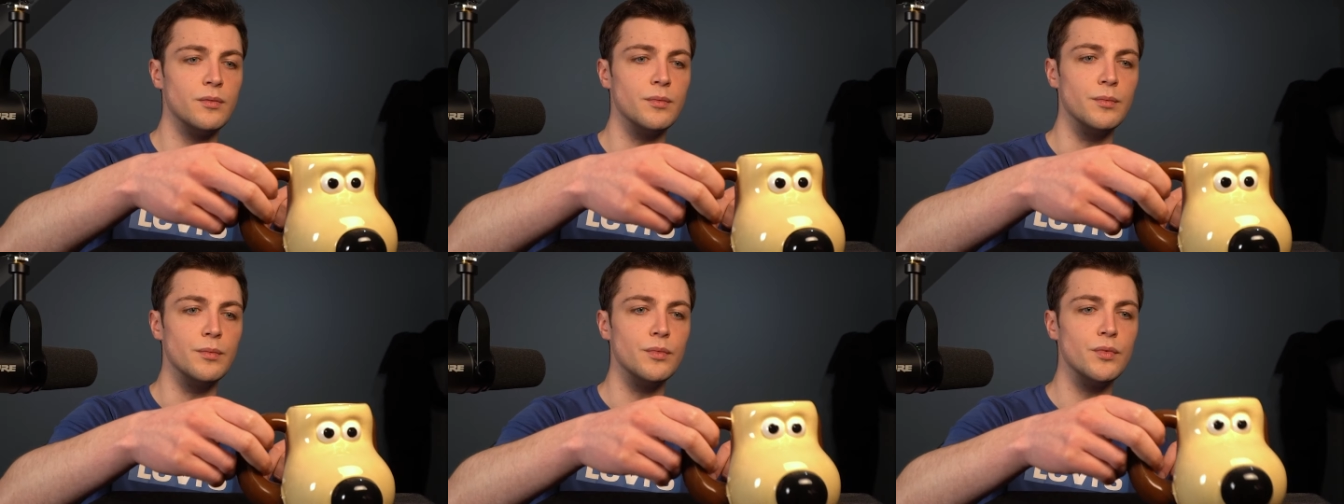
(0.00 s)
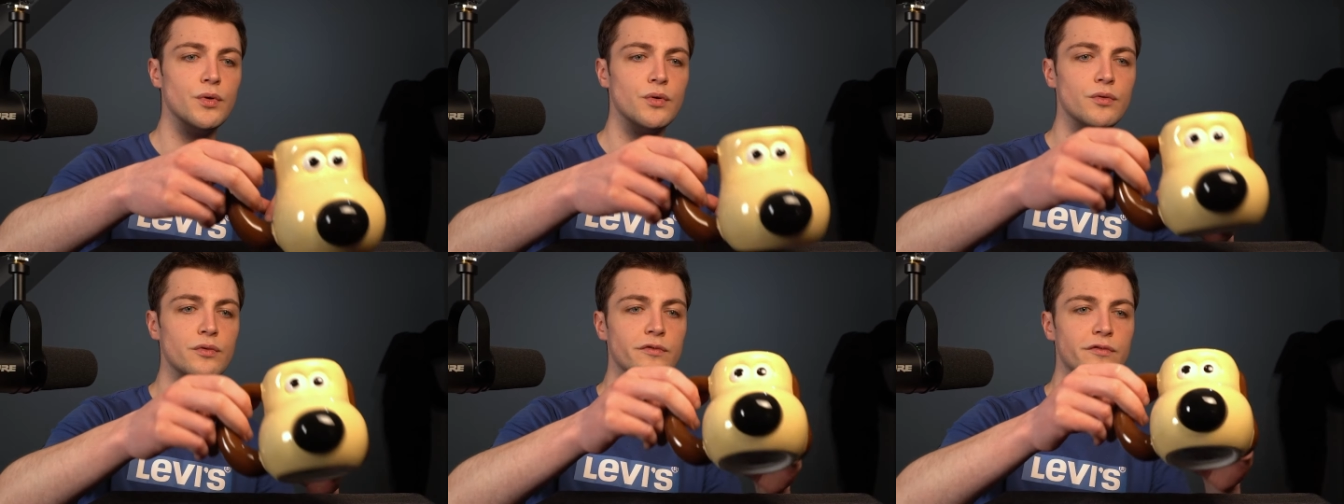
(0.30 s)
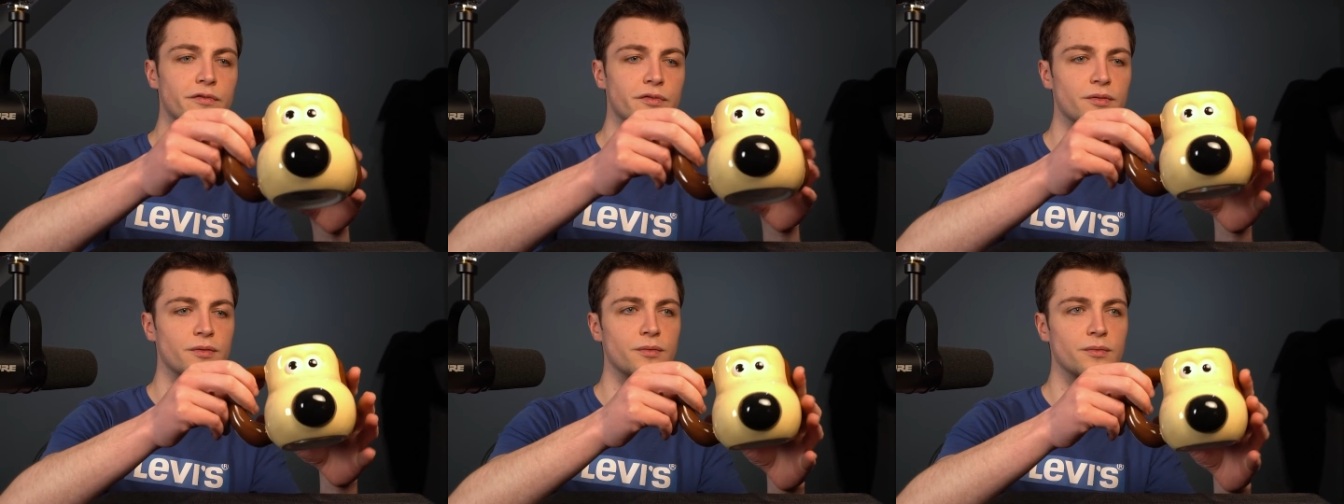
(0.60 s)

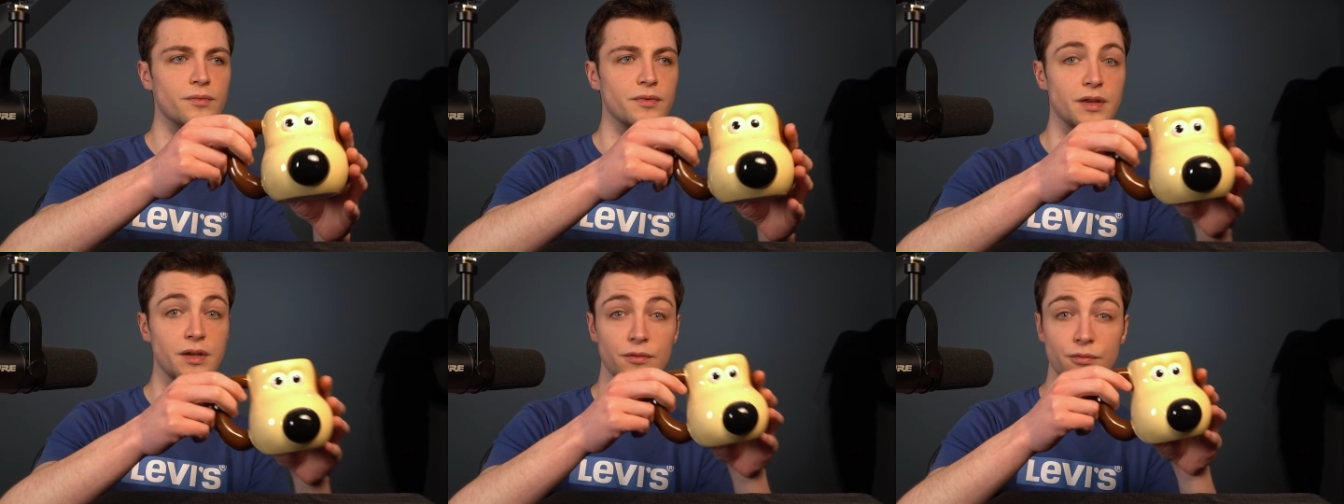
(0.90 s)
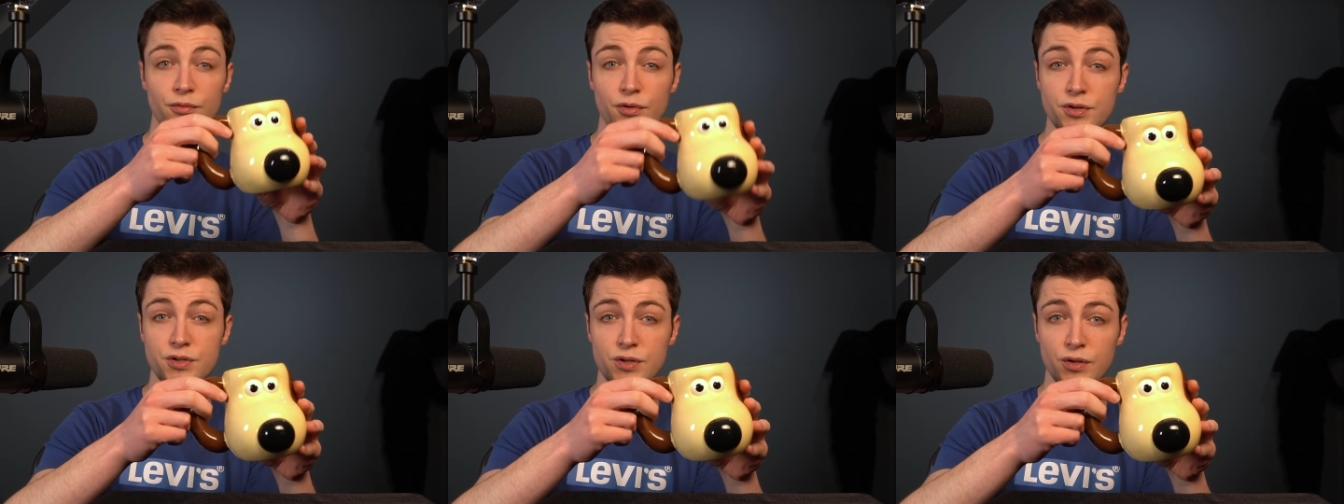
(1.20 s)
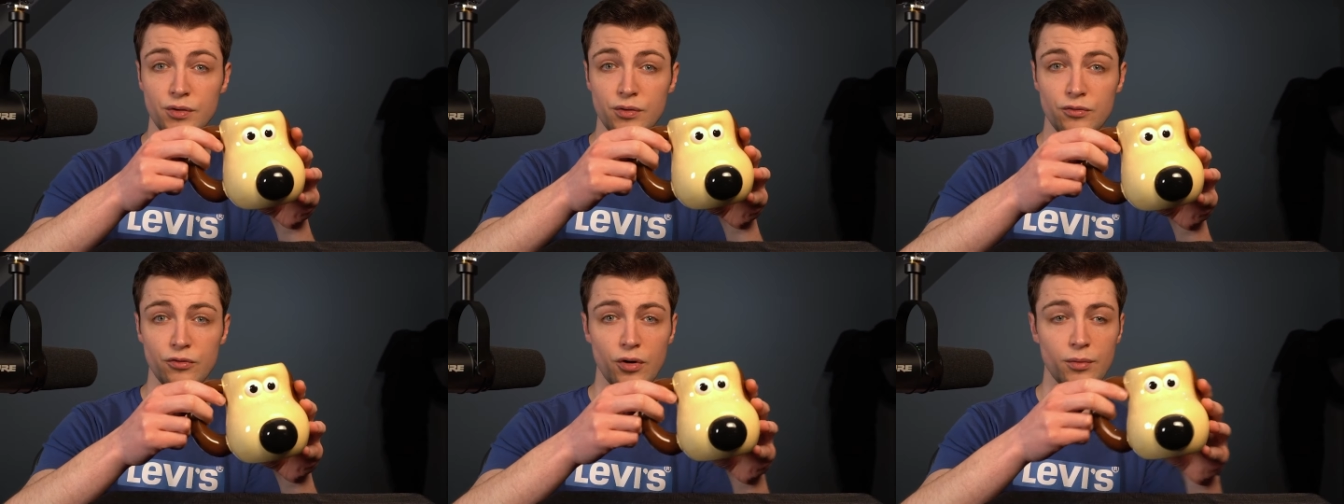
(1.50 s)
move the
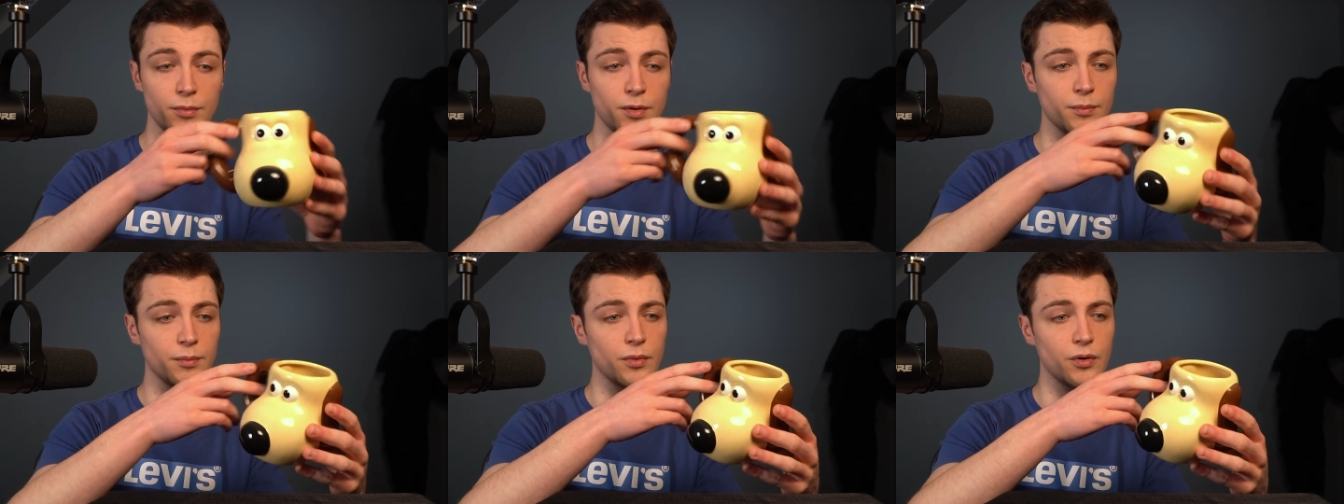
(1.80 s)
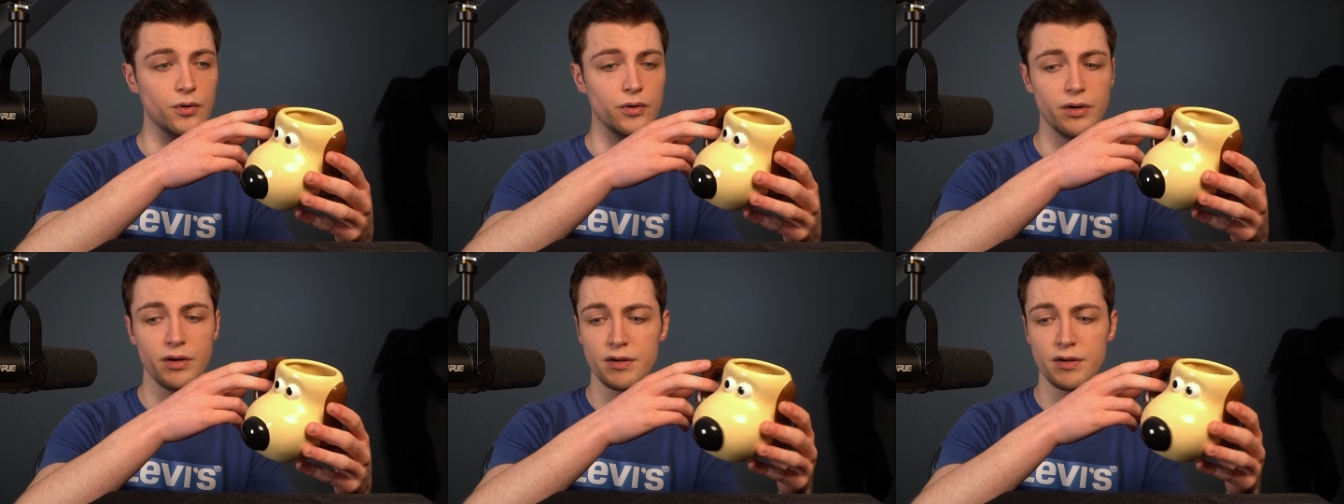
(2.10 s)
original Gromit mug